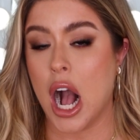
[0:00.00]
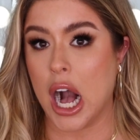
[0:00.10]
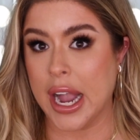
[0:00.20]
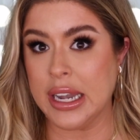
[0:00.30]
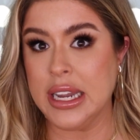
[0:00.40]

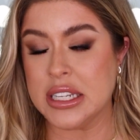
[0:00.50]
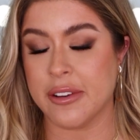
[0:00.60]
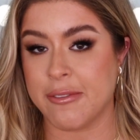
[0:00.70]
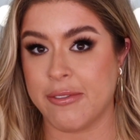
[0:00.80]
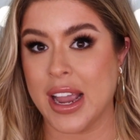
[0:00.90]
I need
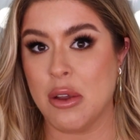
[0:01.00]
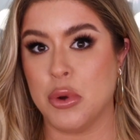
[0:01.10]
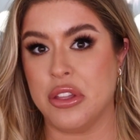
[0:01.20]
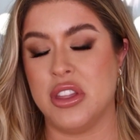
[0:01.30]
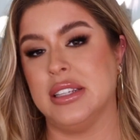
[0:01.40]
to fight
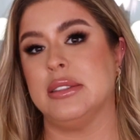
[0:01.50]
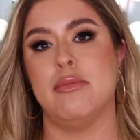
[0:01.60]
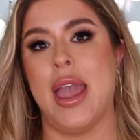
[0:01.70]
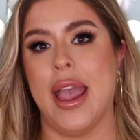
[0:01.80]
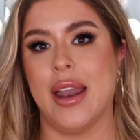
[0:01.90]
with this
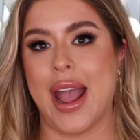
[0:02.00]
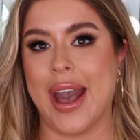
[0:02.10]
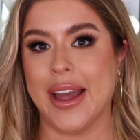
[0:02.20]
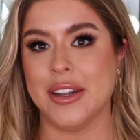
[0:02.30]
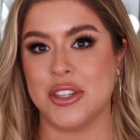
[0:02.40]
man
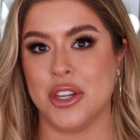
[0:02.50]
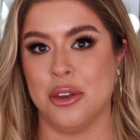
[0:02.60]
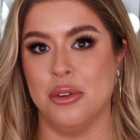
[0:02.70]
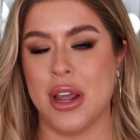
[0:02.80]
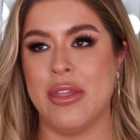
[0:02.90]

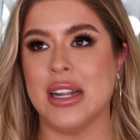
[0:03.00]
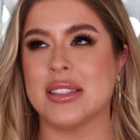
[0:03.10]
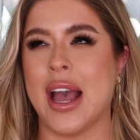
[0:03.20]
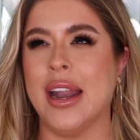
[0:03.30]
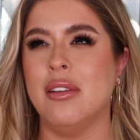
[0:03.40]
attitude. And that's
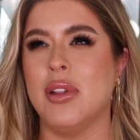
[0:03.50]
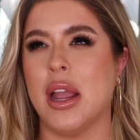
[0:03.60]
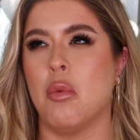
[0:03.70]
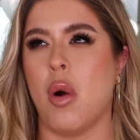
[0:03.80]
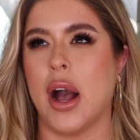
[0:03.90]
kind of
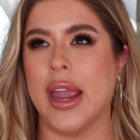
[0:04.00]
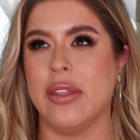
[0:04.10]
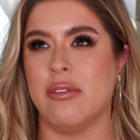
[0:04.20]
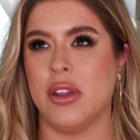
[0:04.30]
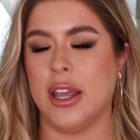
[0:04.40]
like why in
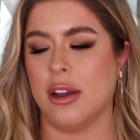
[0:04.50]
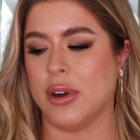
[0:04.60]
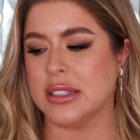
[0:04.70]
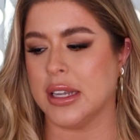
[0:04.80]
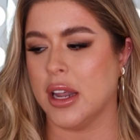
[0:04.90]
the video
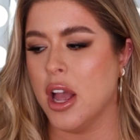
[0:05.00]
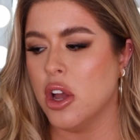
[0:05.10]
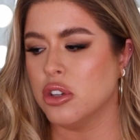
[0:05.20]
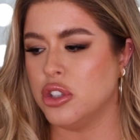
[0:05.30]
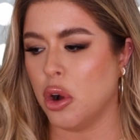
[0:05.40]
I said,
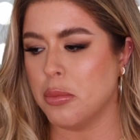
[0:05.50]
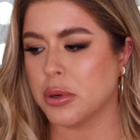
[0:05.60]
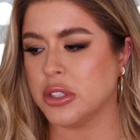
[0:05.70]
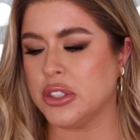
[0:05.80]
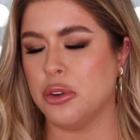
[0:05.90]
don't
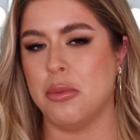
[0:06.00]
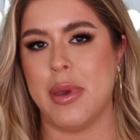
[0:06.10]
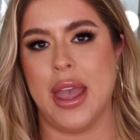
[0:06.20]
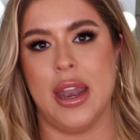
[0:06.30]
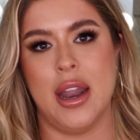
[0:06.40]
pursue
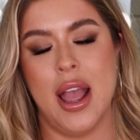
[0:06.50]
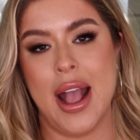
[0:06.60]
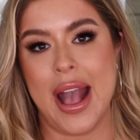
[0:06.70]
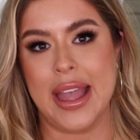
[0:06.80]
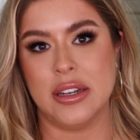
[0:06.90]
men
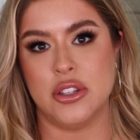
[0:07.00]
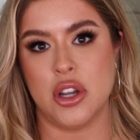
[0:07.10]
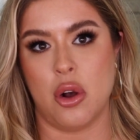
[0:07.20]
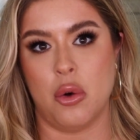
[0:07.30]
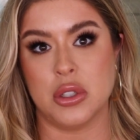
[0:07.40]
and
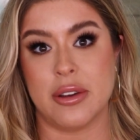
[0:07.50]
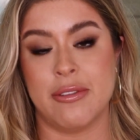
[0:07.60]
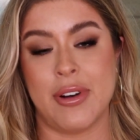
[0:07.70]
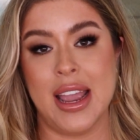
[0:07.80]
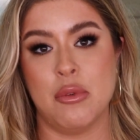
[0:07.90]
don't
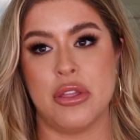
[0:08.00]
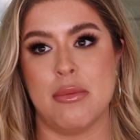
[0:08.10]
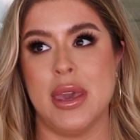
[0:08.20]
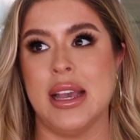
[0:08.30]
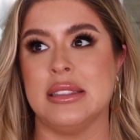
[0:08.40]
fight with
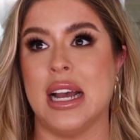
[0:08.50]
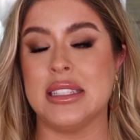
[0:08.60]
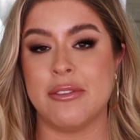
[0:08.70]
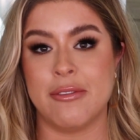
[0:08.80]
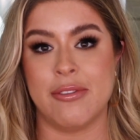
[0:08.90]
them, because
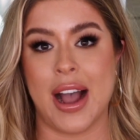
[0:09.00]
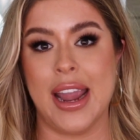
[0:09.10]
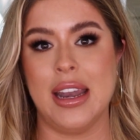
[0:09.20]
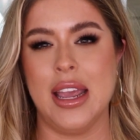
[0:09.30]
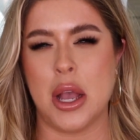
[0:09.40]
that's a
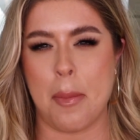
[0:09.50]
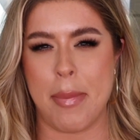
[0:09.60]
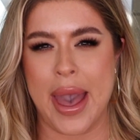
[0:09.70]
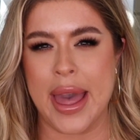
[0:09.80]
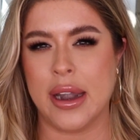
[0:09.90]
fighting,
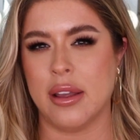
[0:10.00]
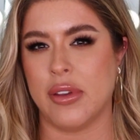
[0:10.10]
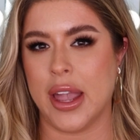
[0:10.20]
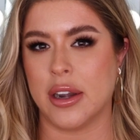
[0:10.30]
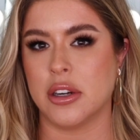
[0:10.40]

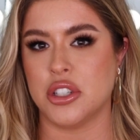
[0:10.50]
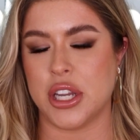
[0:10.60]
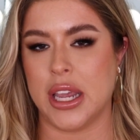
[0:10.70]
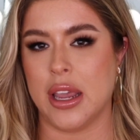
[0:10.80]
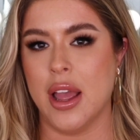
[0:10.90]
competitive
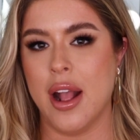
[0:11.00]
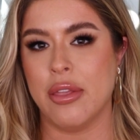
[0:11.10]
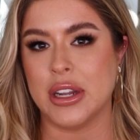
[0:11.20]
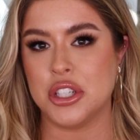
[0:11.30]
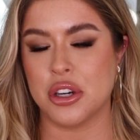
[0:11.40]
energy
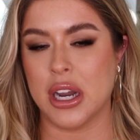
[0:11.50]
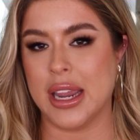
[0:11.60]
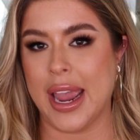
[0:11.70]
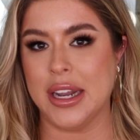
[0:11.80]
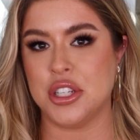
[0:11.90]
that you're
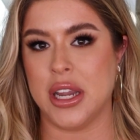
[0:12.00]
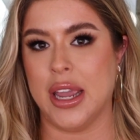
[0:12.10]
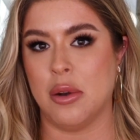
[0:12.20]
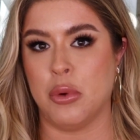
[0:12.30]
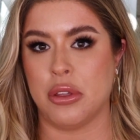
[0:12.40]
engaging
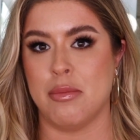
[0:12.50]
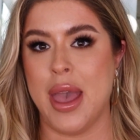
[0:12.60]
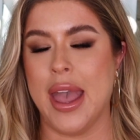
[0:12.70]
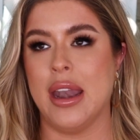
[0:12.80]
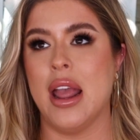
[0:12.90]
in with
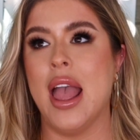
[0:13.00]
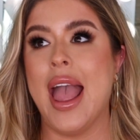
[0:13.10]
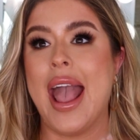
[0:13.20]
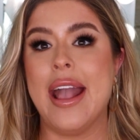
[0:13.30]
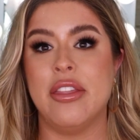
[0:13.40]
men.
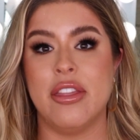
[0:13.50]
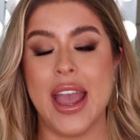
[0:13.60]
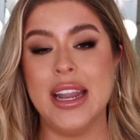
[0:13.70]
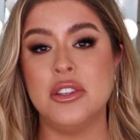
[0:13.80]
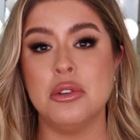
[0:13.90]
And
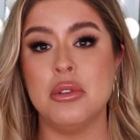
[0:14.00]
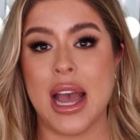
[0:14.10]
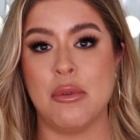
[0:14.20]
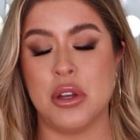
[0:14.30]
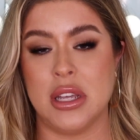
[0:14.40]
they do
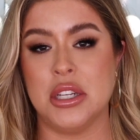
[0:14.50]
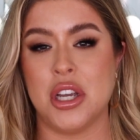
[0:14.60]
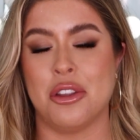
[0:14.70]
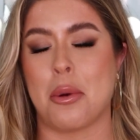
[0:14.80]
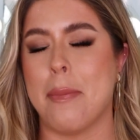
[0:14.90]
that with each
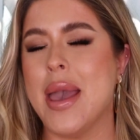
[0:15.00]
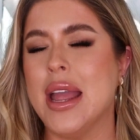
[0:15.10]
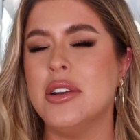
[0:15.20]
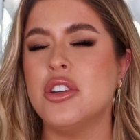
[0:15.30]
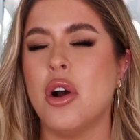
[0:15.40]
other. Men